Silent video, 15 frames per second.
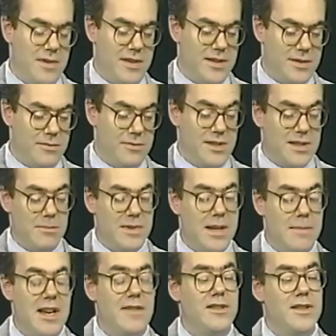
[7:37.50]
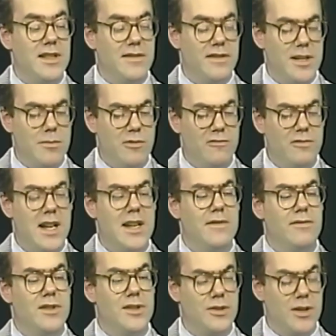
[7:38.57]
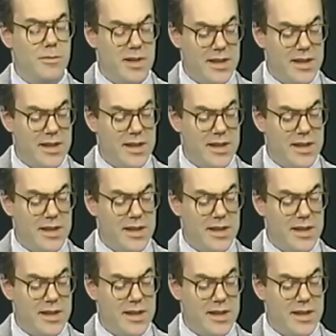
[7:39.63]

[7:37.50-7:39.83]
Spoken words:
This was sometime after Tiffany moved out of the store,